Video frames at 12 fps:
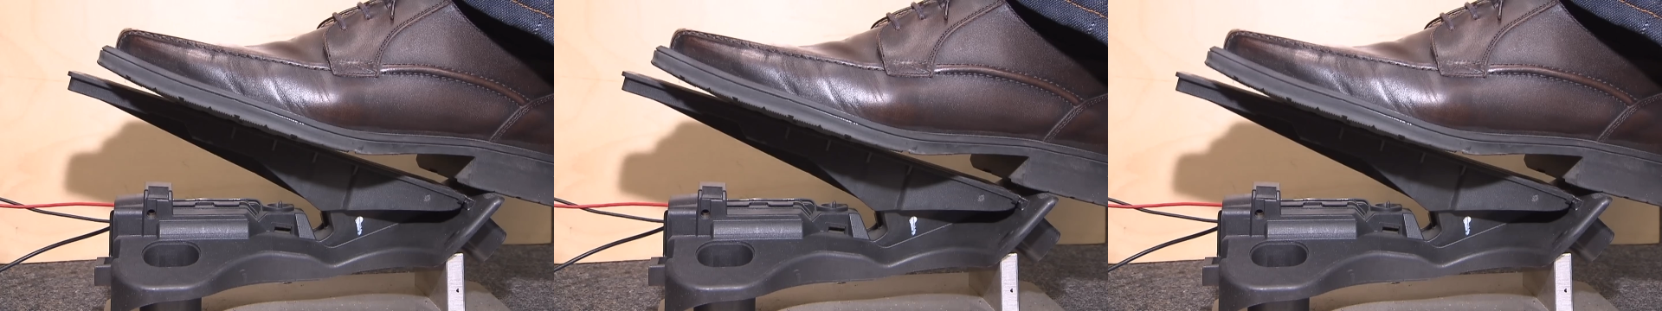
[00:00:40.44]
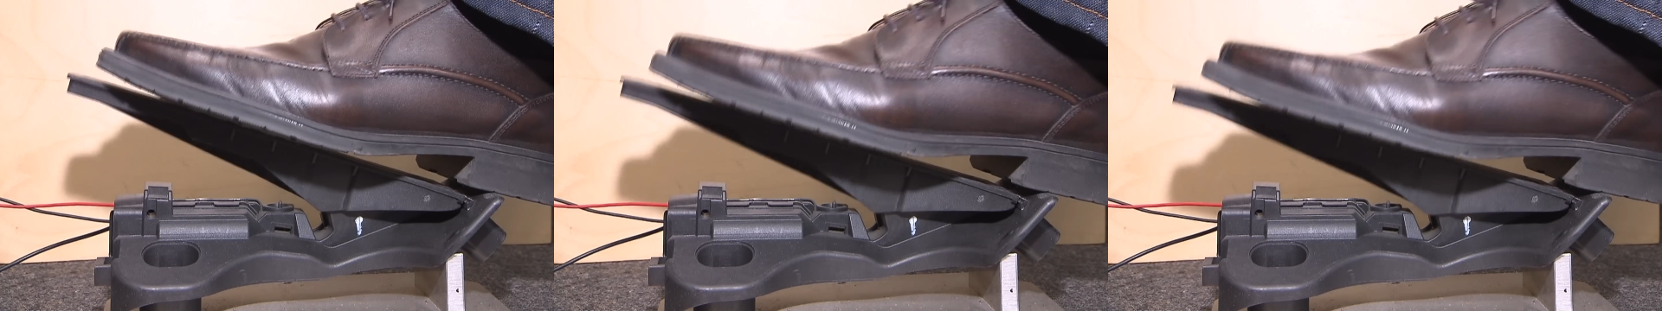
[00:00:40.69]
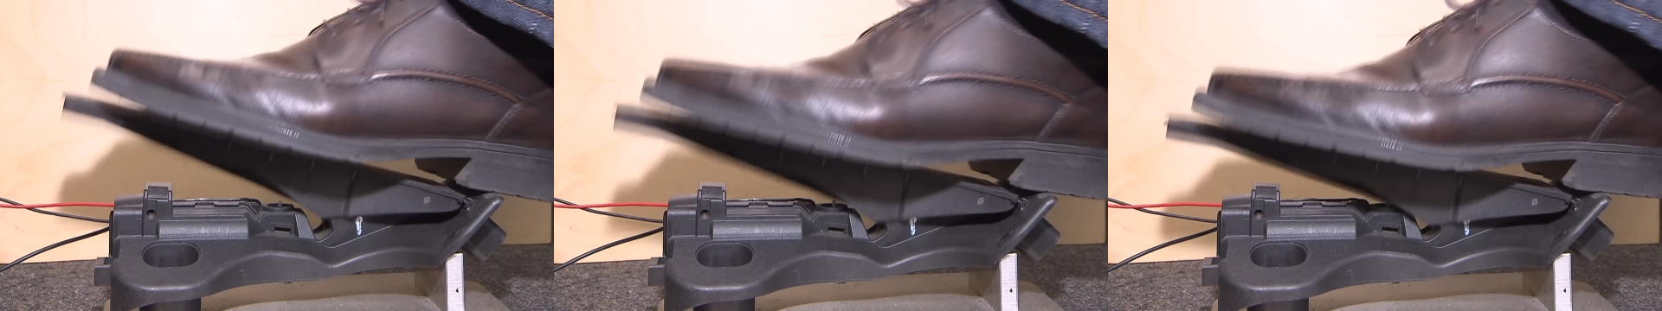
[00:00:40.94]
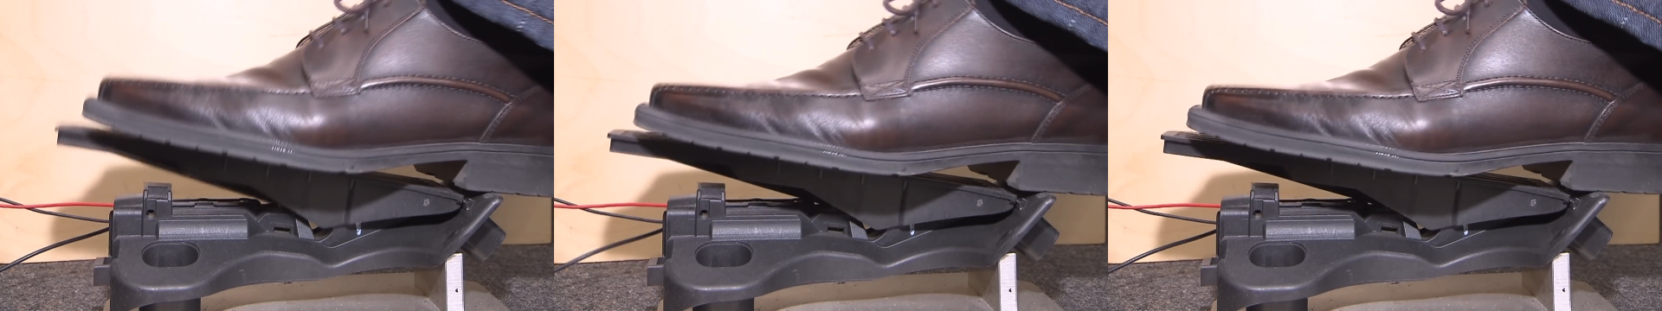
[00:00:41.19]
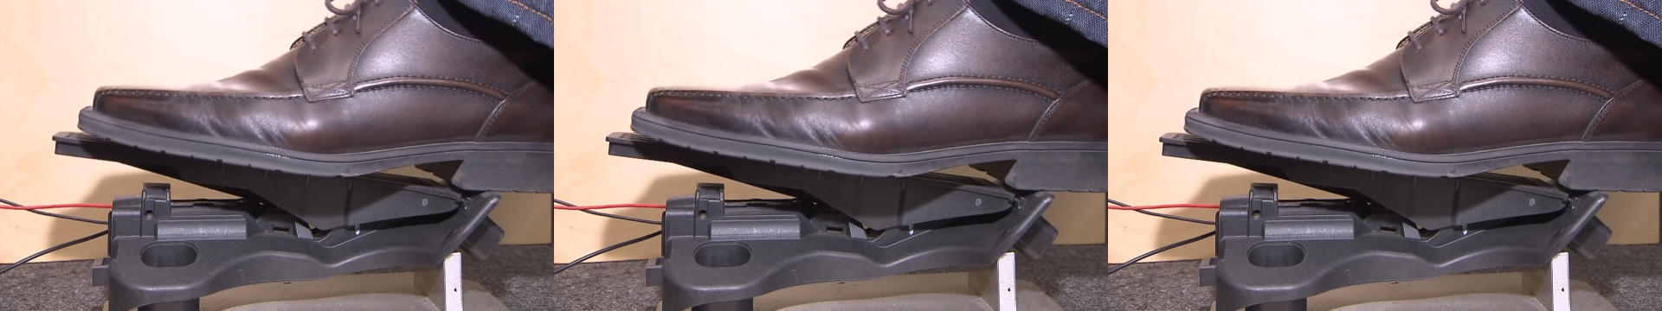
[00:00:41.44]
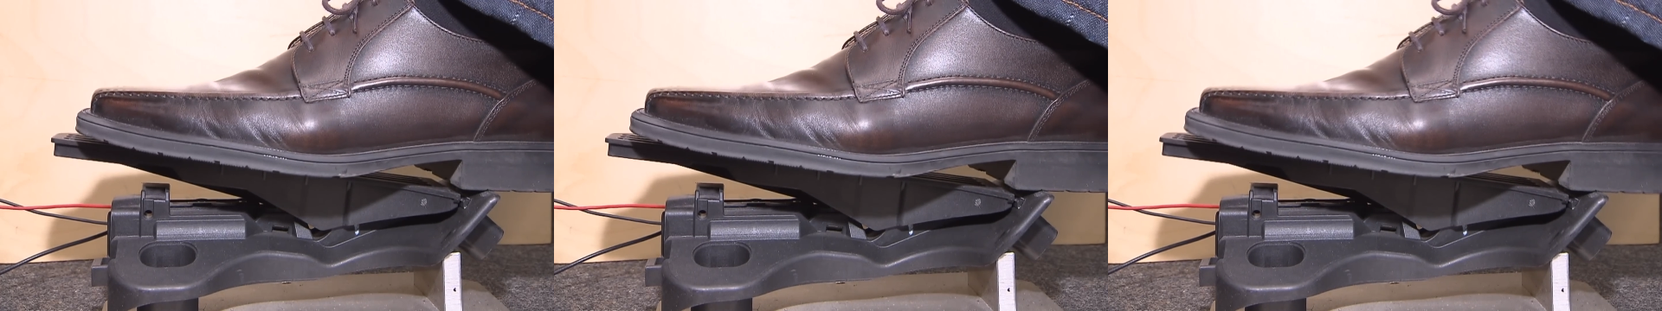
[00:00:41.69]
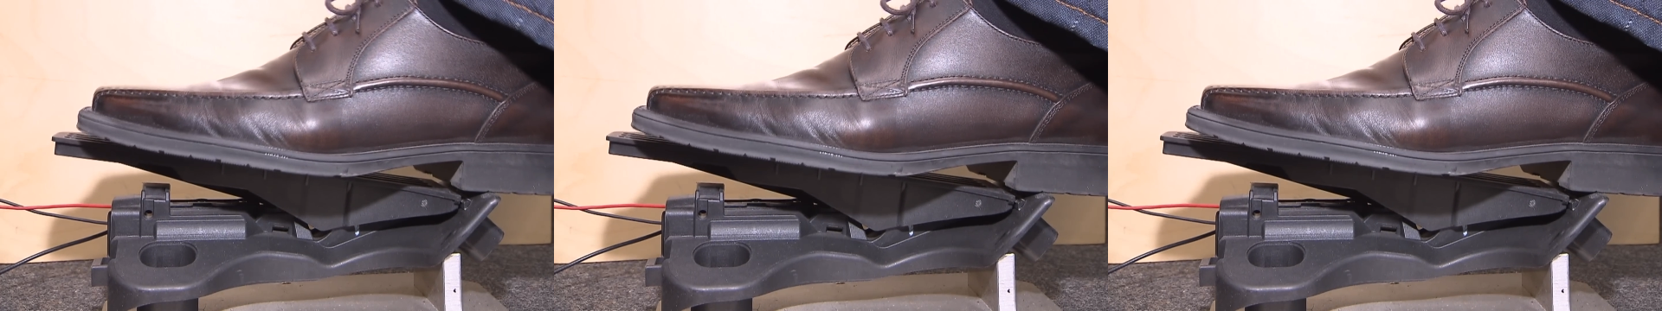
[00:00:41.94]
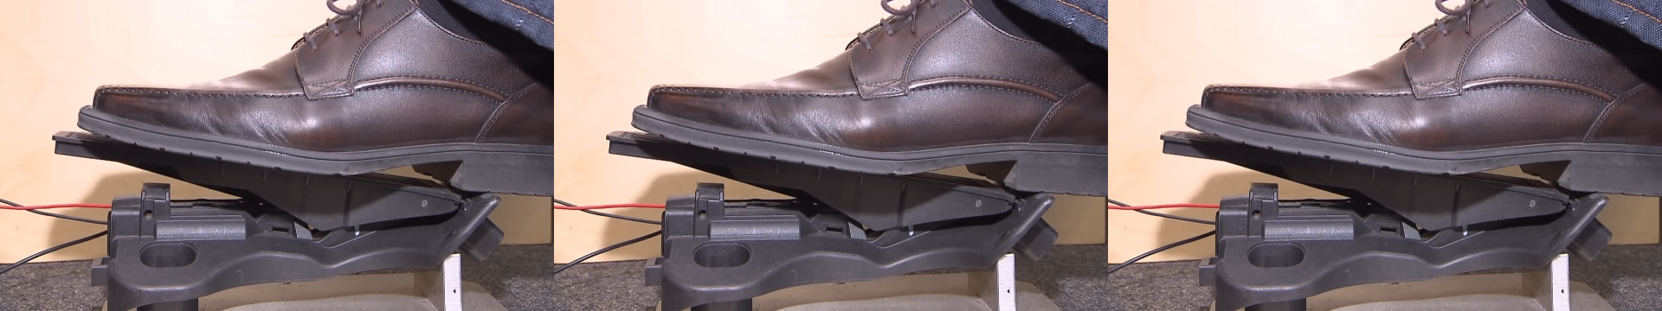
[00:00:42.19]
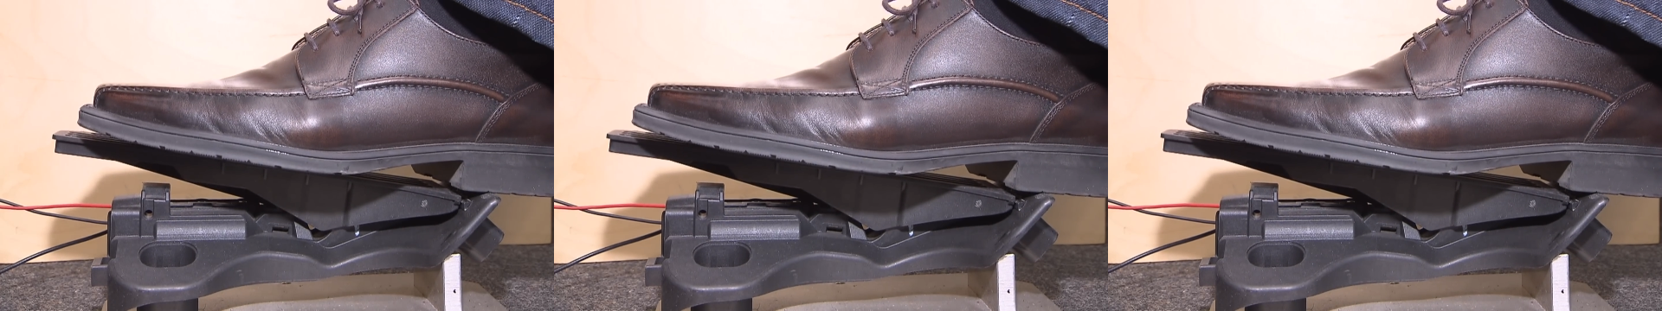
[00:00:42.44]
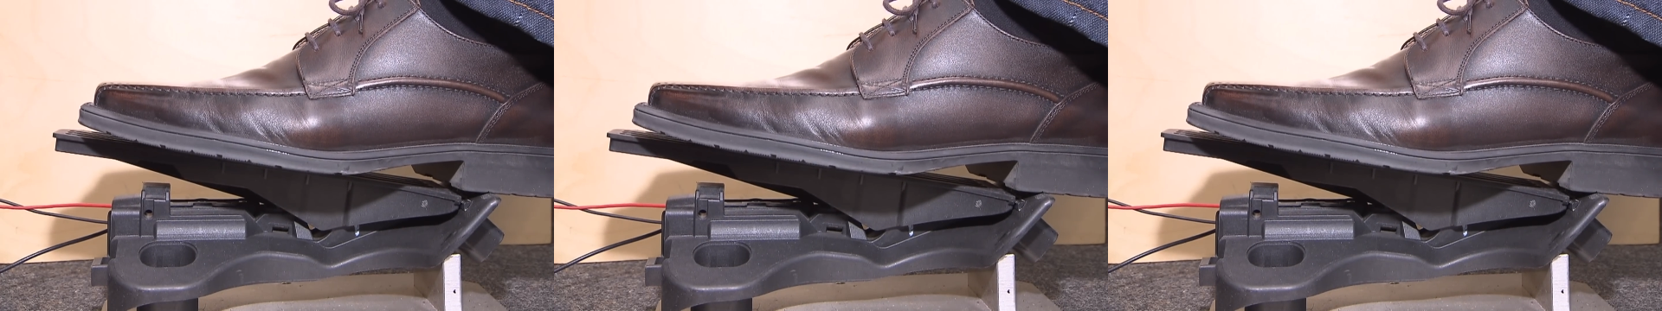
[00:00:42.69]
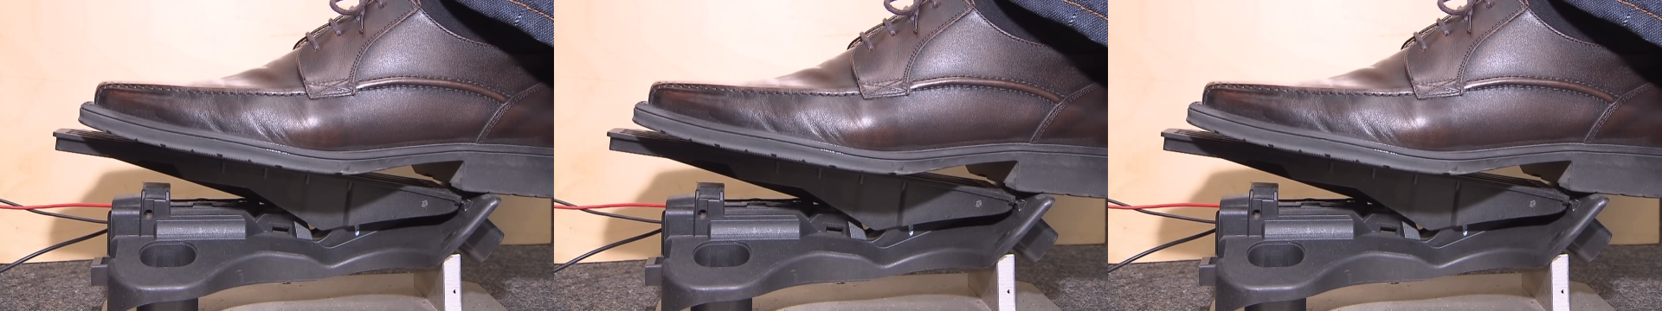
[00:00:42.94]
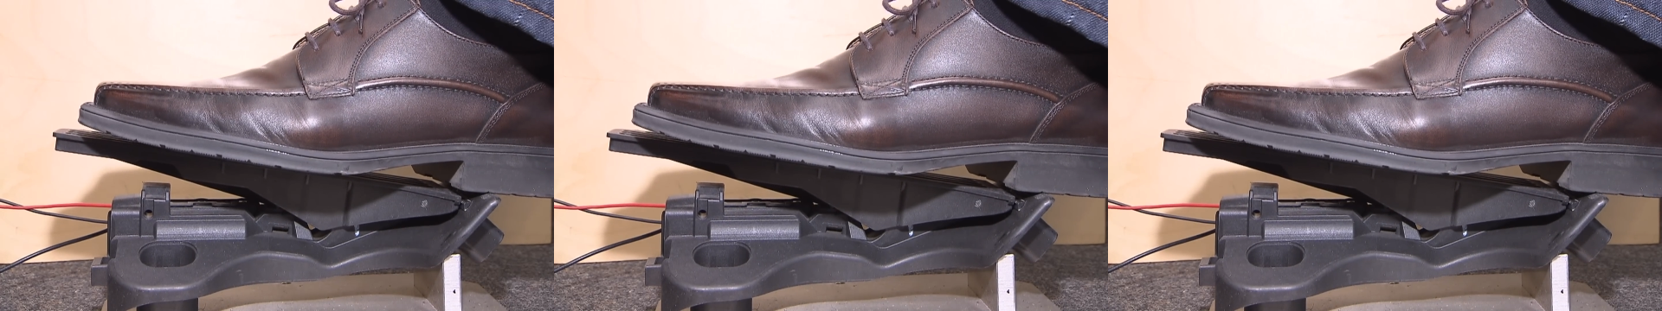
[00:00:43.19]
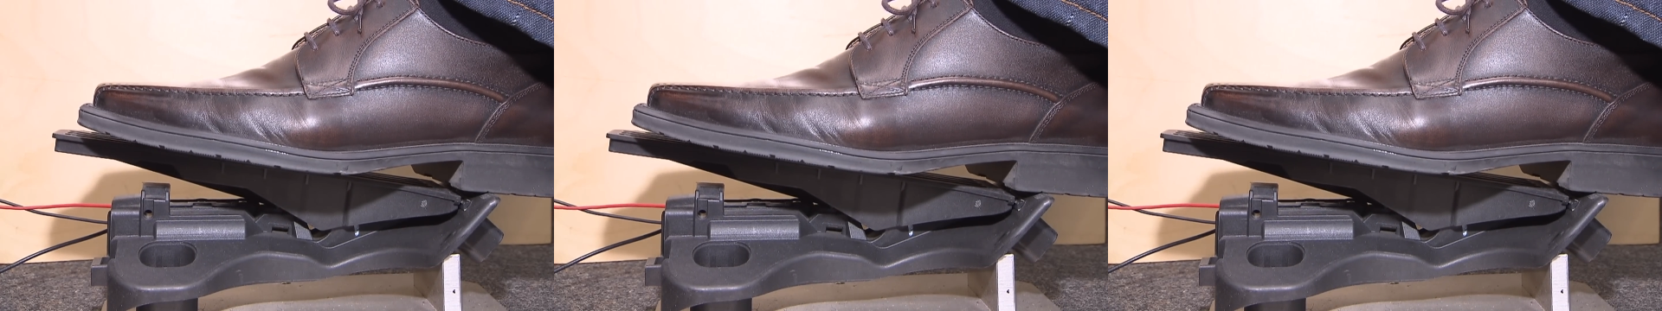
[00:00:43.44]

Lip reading: No face is visible, so there are no lips to read.